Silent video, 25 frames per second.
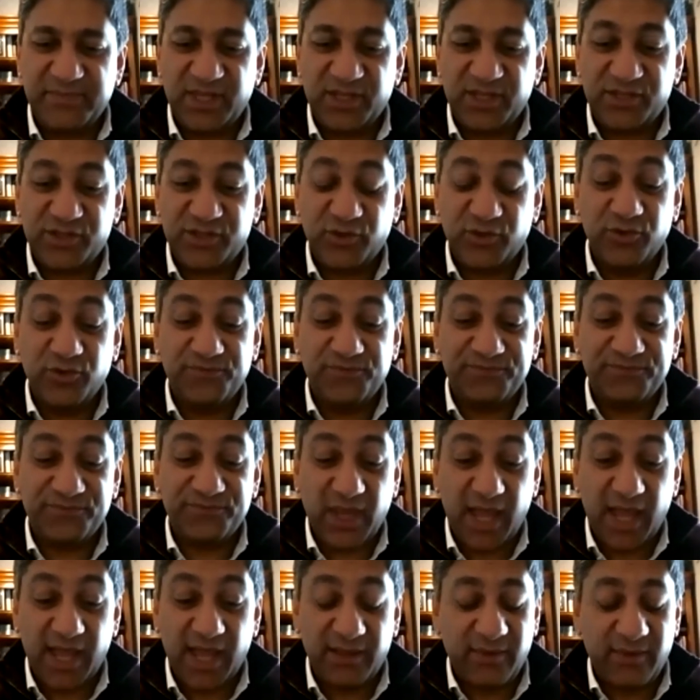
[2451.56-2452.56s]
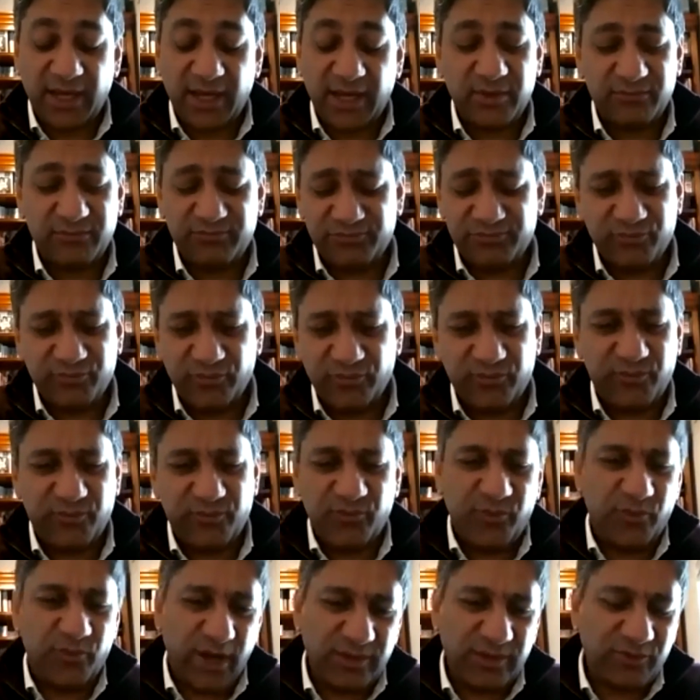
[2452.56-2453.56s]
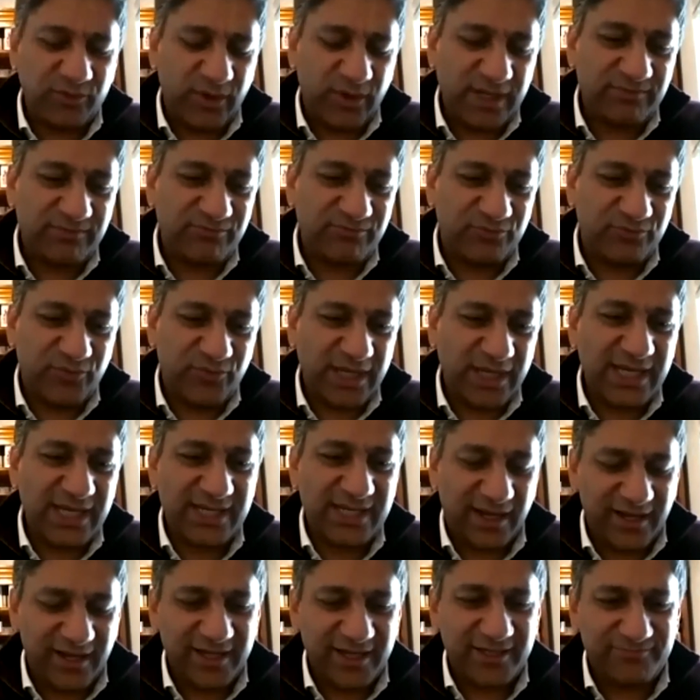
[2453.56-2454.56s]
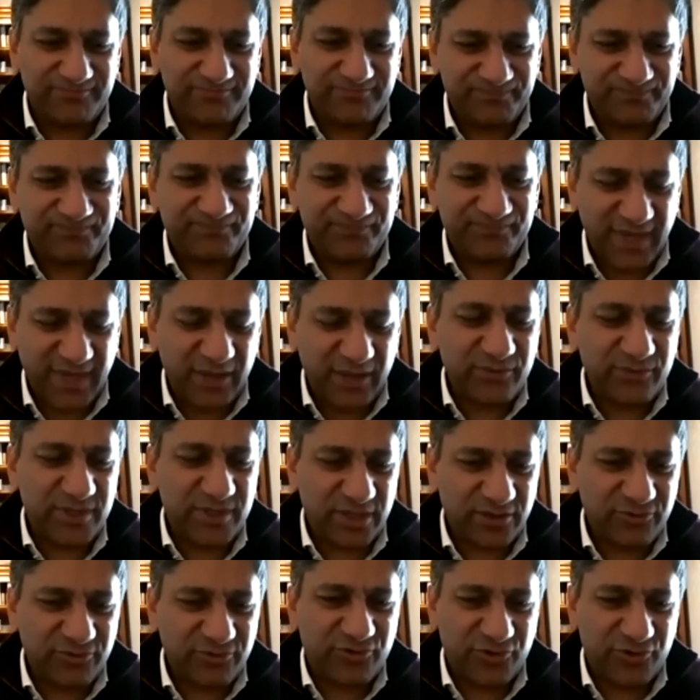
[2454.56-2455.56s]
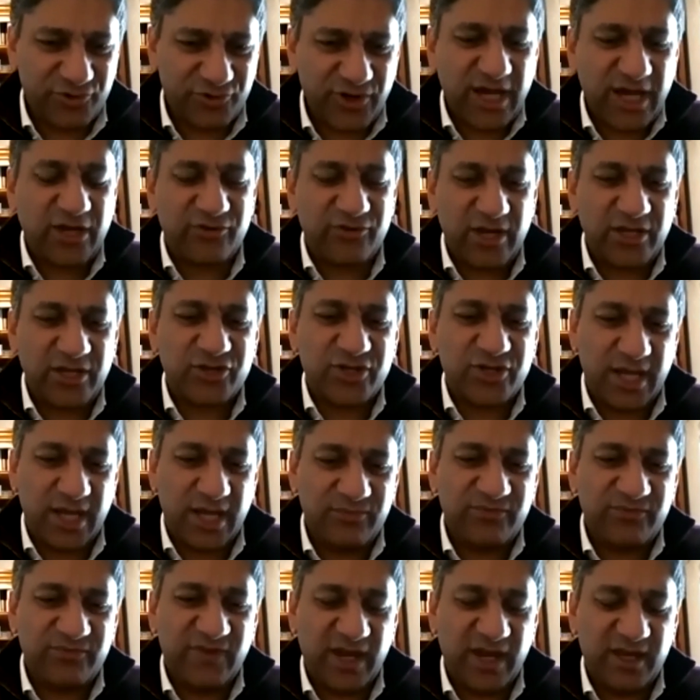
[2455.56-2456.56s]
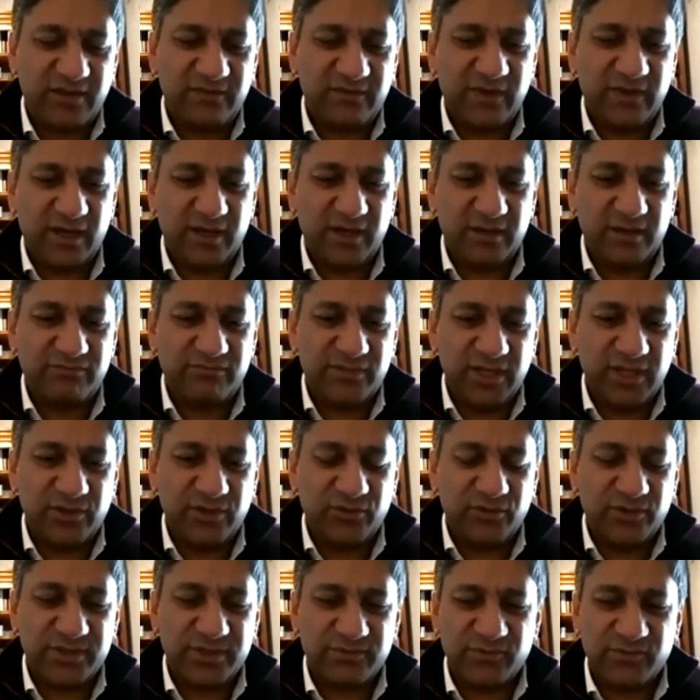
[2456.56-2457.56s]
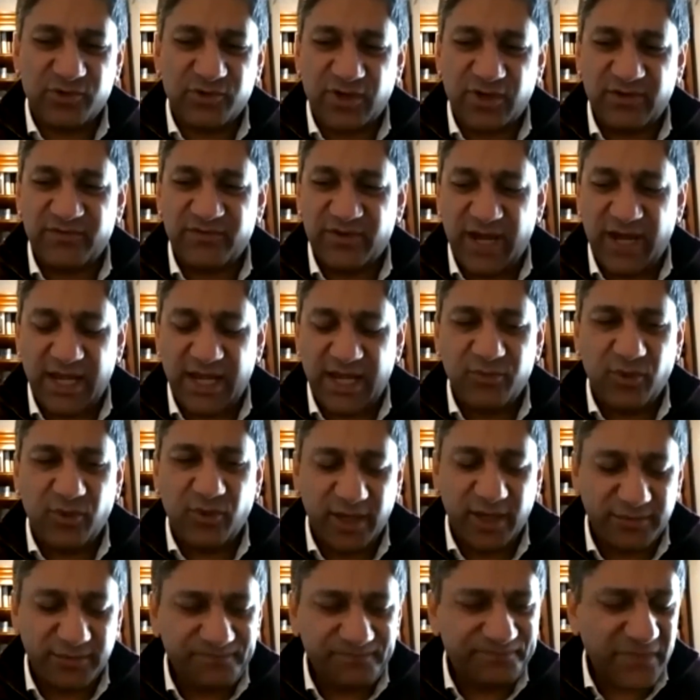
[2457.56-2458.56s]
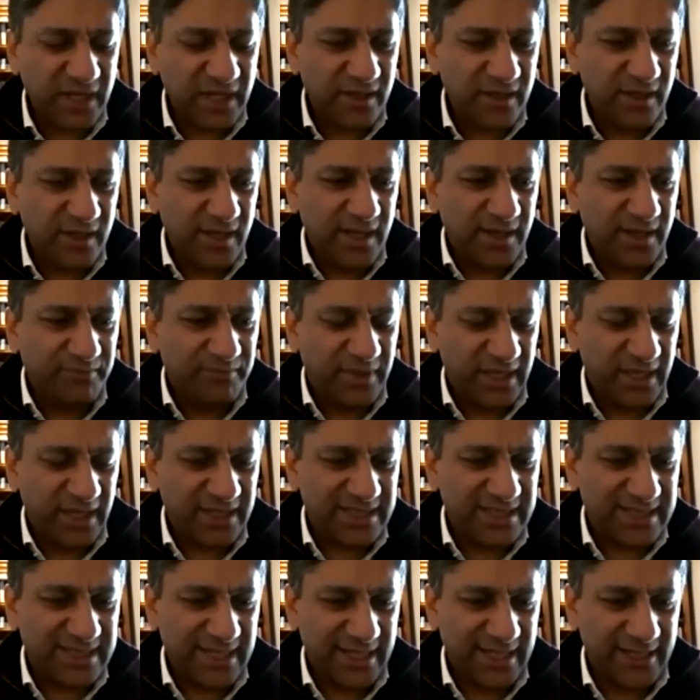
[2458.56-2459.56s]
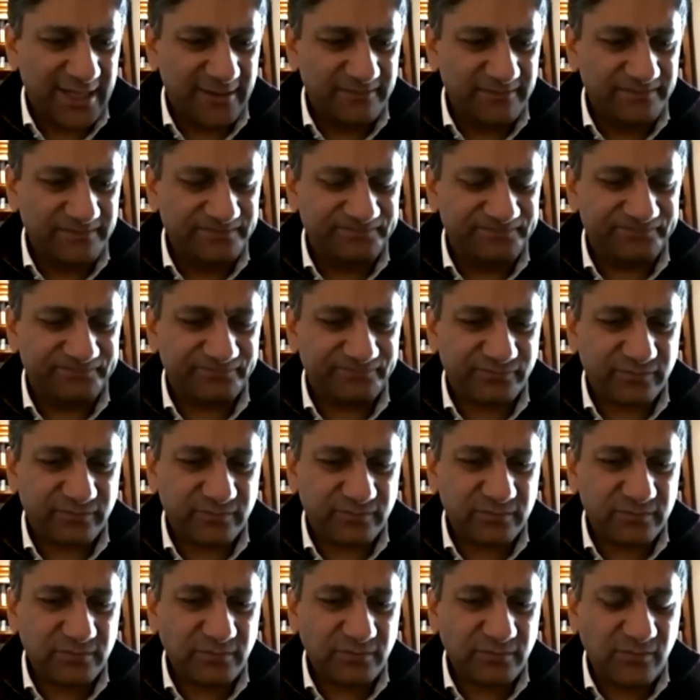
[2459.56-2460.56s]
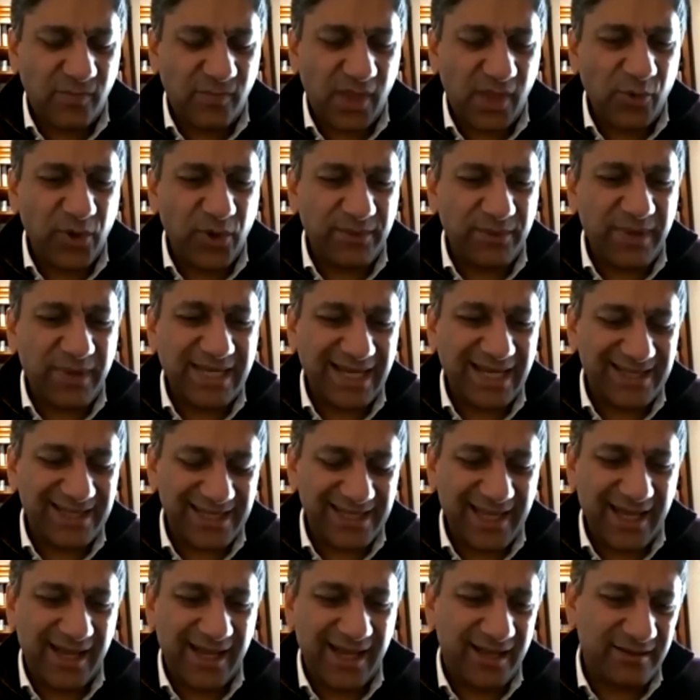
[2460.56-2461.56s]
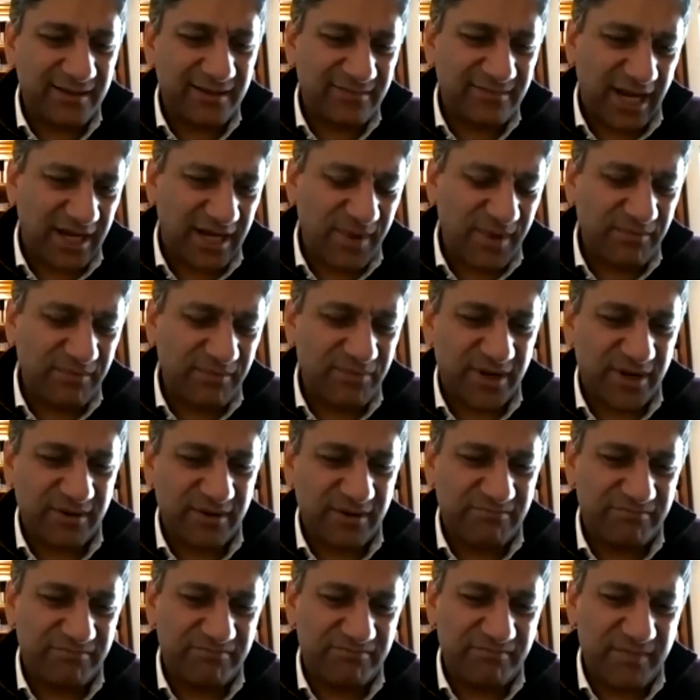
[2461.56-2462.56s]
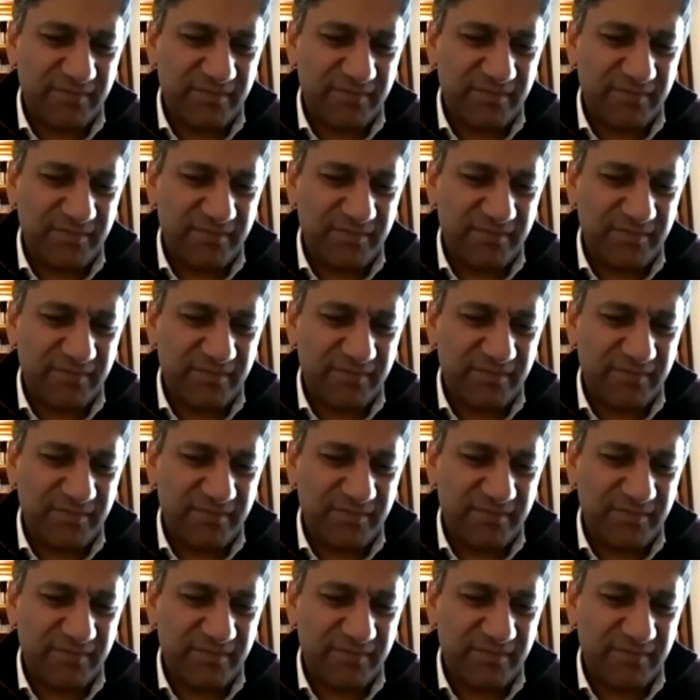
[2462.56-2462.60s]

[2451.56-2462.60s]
So anyway, when he died, it was a great, great shame. Very, very, you know, it wasn't great for anyone. But when I made Aliyah, I remember,